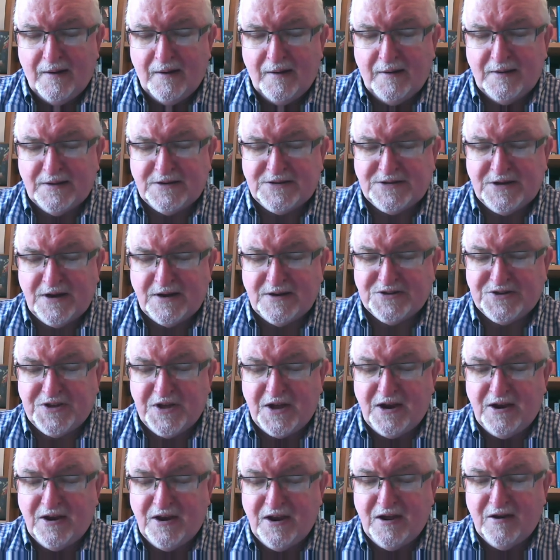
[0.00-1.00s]
It says
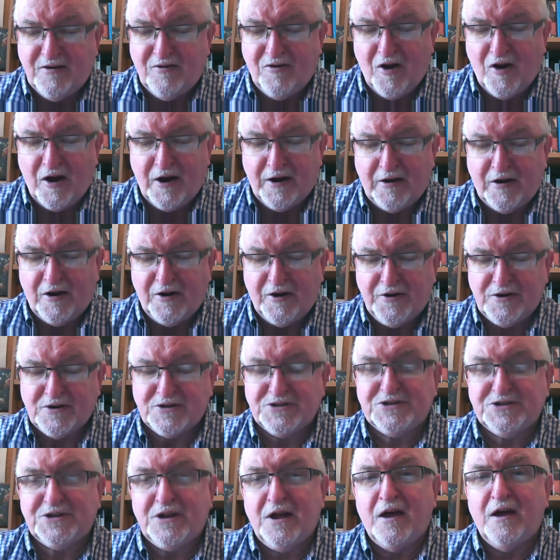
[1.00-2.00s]
they did not
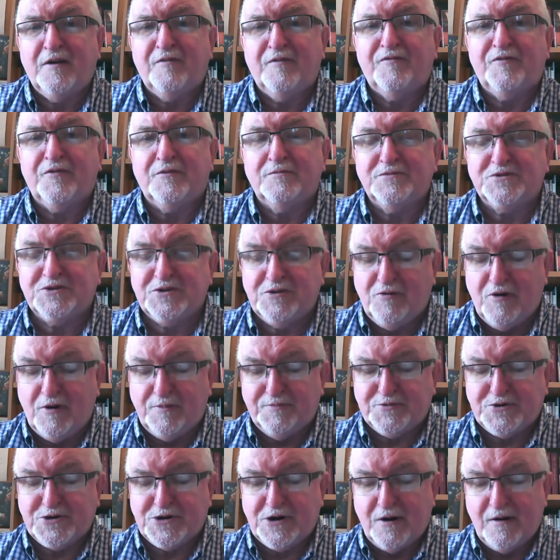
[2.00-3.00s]
understand from
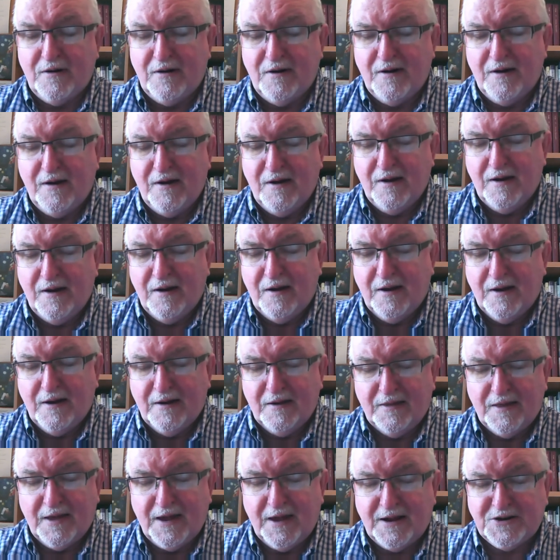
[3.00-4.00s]
Scripture
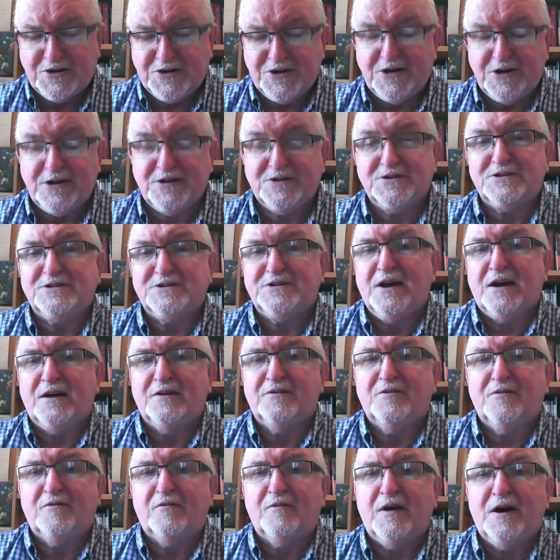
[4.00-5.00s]
that Jesus
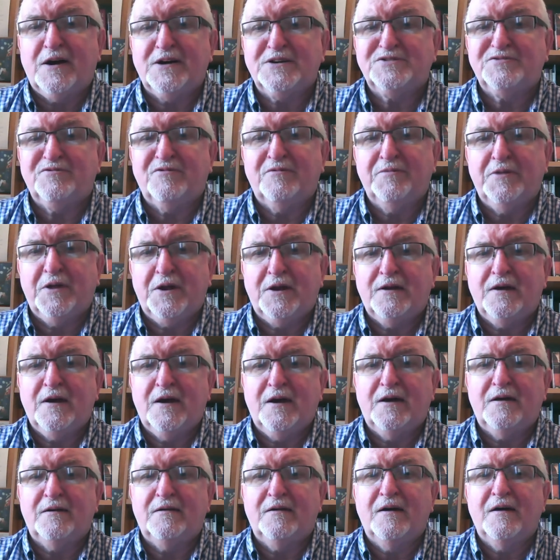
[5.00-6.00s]
had to rise from the
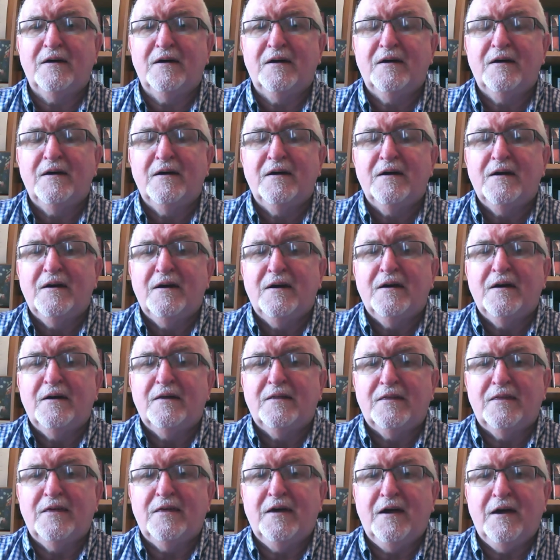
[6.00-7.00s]
dead.
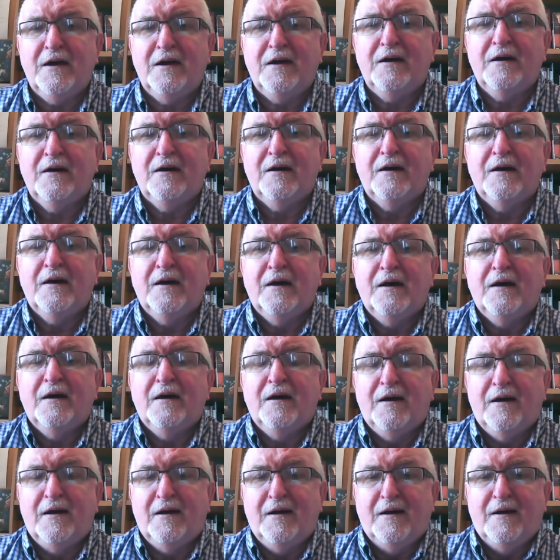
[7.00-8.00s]
They
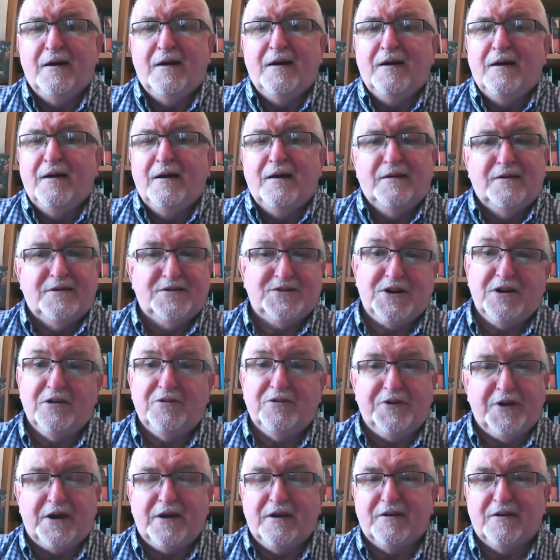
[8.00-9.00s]

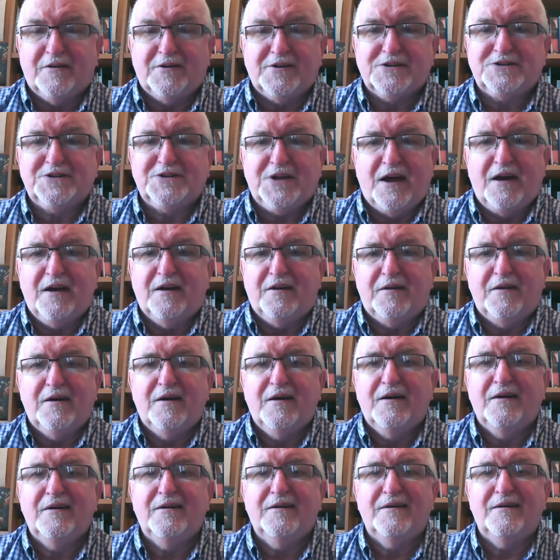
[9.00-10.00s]
still didn't understand.
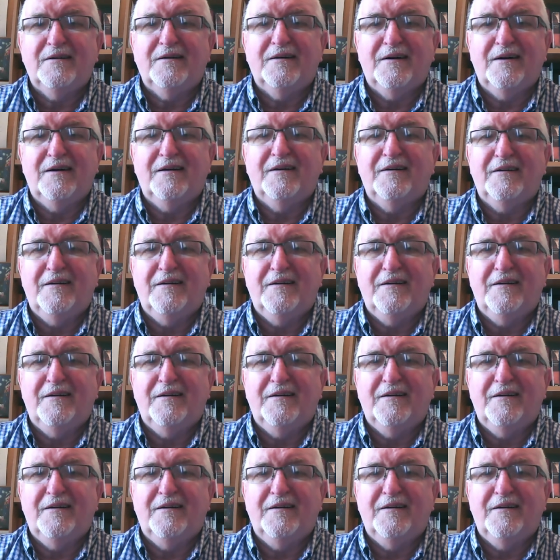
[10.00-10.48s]
Uh,